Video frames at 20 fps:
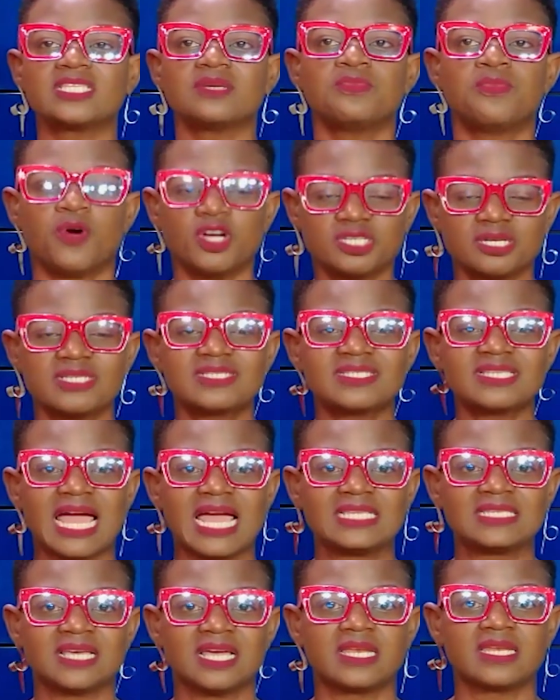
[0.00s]
Portion
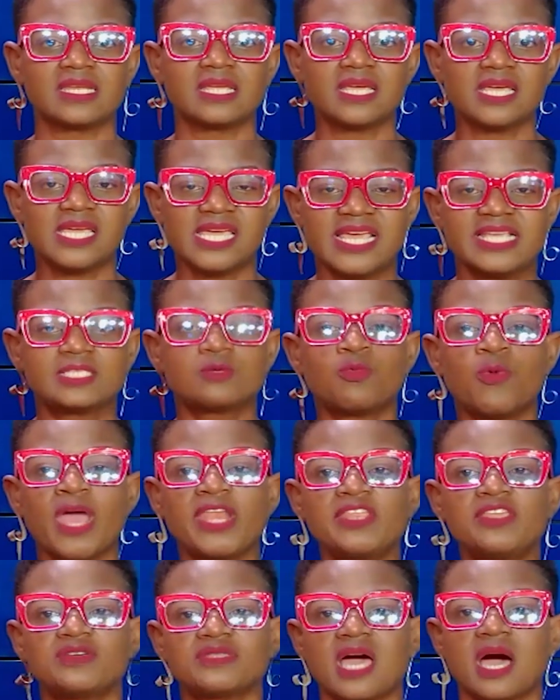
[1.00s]
sizing is when
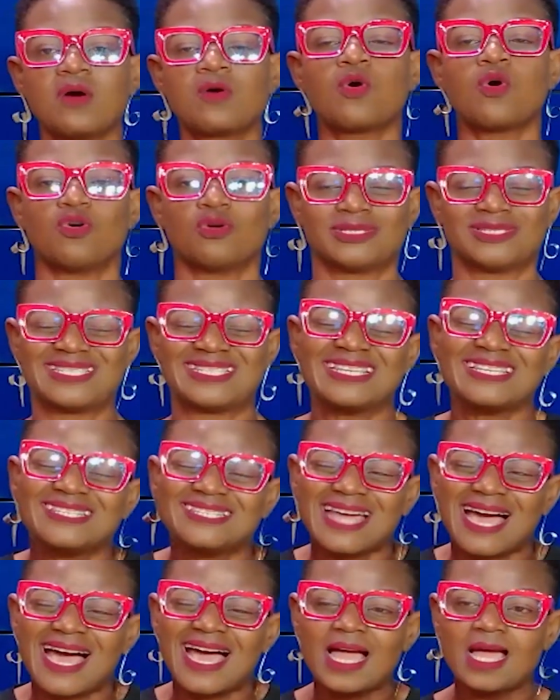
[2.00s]
you now
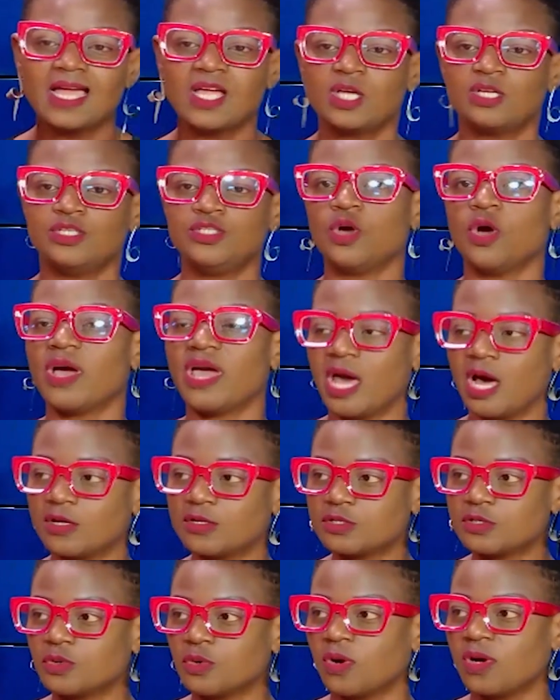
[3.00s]
consider your
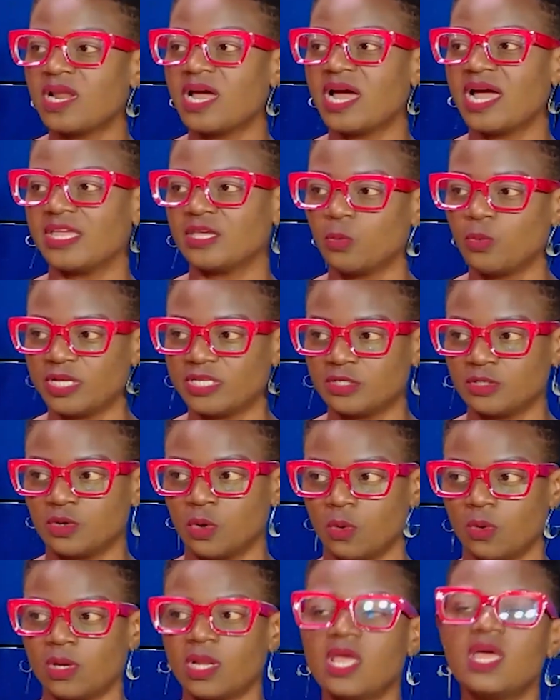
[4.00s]
health goal and your weight
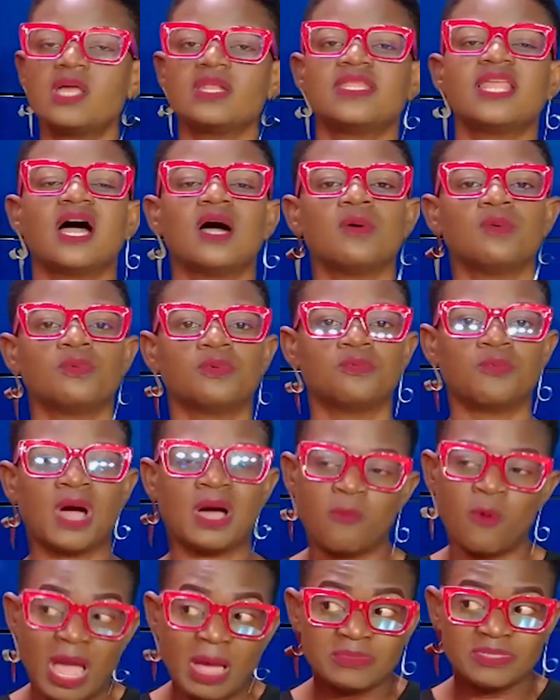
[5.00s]
goal. Now,
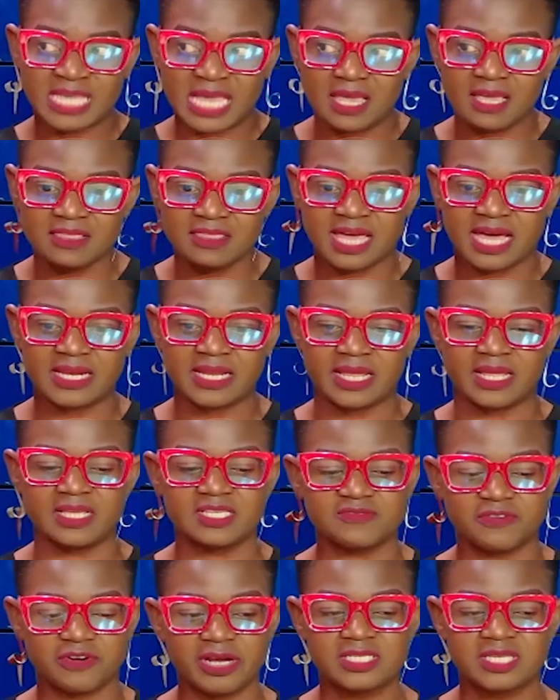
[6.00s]
what I'm saying that is,
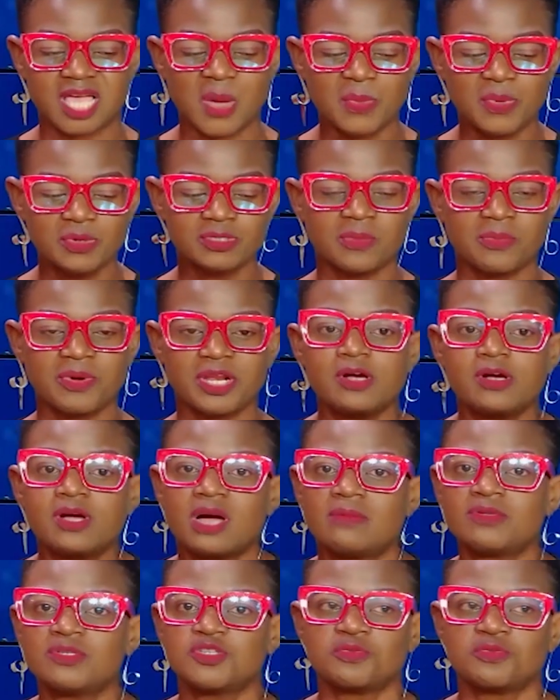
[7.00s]
for example, somebody comes to me